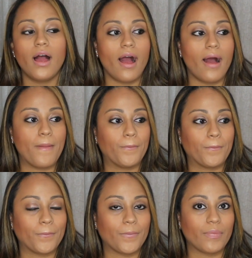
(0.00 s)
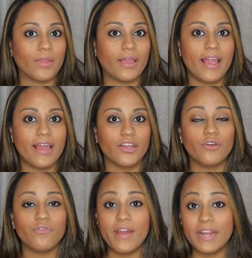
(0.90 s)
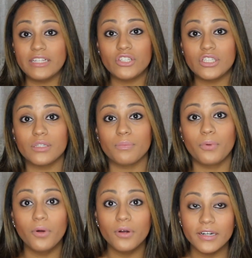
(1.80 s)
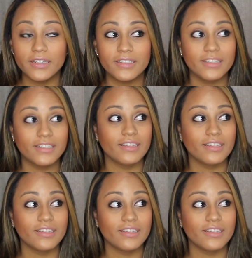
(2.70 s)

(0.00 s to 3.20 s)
and could financially support